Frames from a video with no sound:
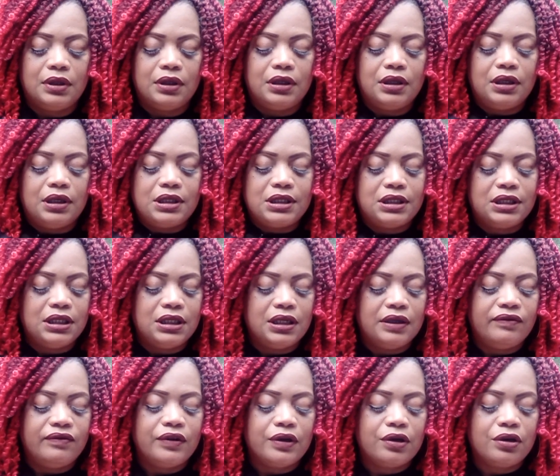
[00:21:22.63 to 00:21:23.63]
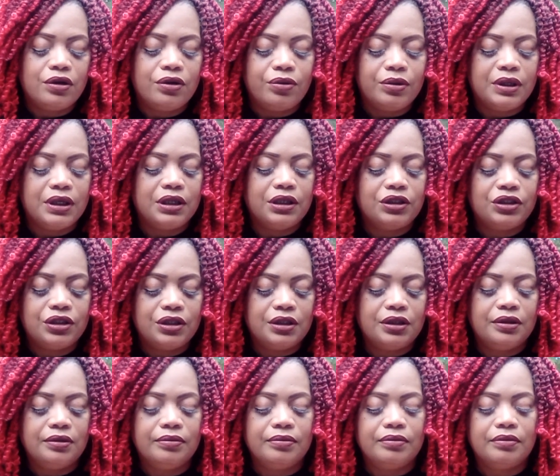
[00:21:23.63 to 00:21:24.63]
I see that Virgo energy.
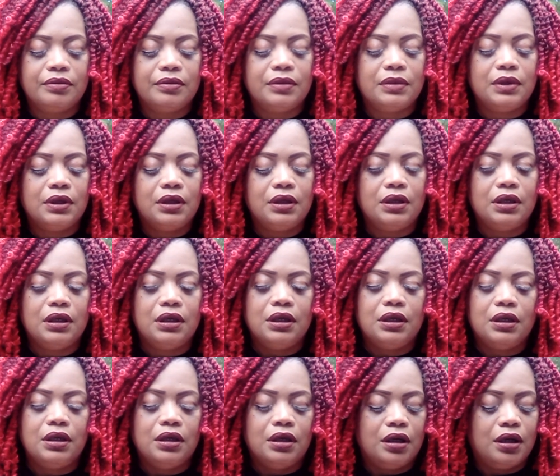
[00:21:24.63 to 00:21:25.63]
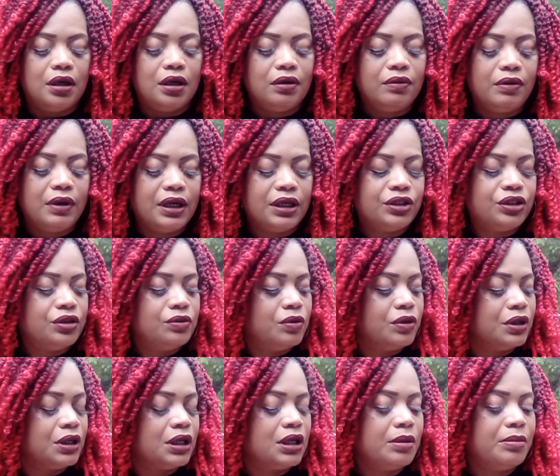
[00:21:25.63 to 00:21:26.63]
All right, you want
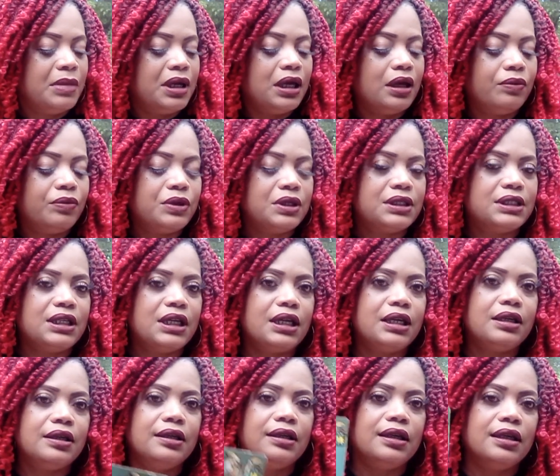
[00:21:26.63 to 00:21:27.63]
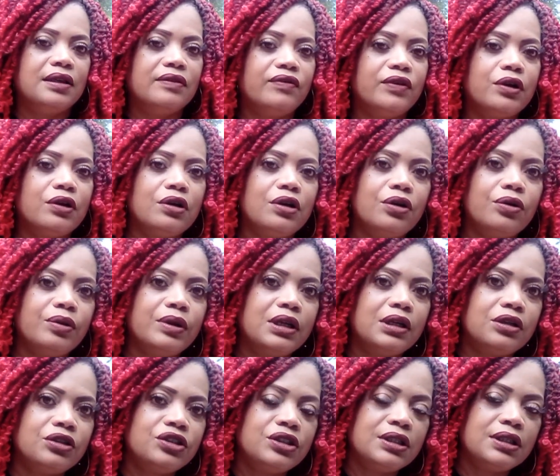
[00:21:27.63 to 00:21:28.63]
to come out? We'll take it in. Virgo
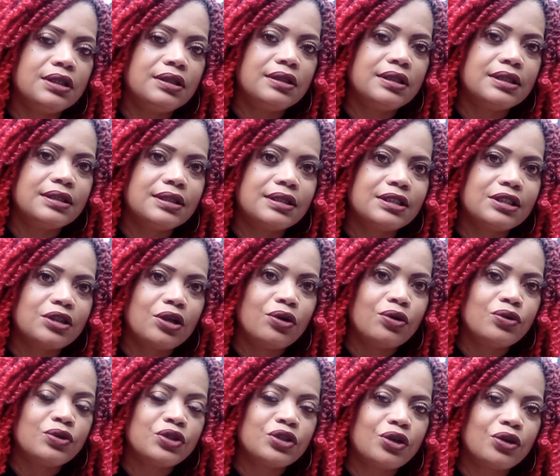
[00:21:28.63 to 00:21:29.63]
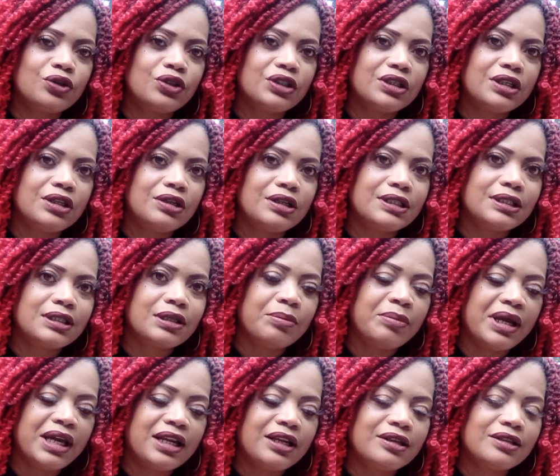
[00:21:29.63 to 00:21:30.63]
energy. This is soul searching here. This is
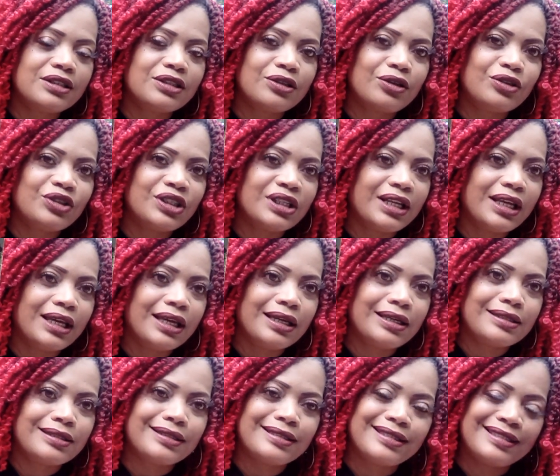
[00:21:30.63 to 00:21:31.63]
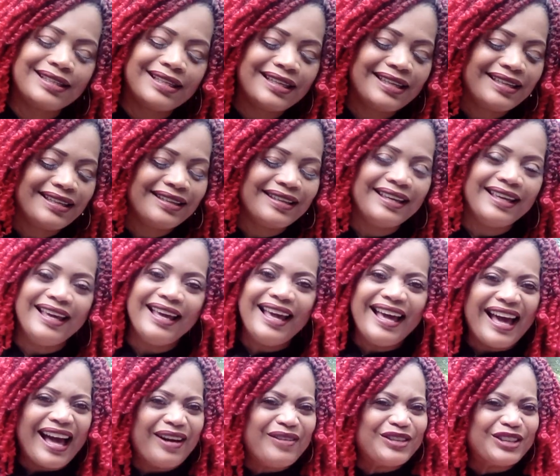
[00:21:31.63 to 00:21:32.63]
somebody here searching answers. See,
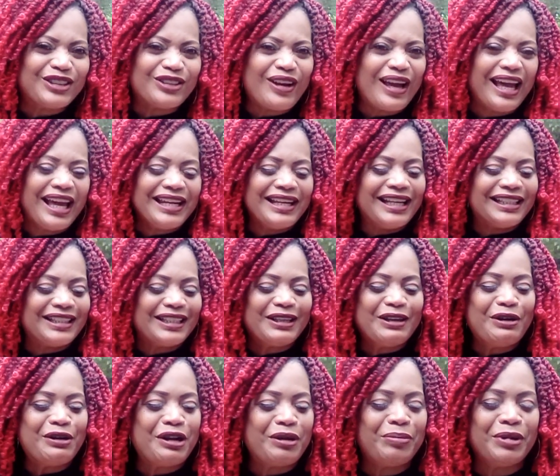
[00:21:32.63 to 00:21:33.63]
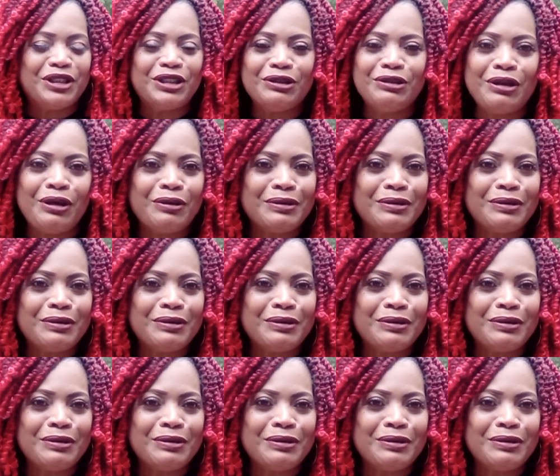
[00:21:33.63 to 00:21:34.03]
I was trying not to go there, but you know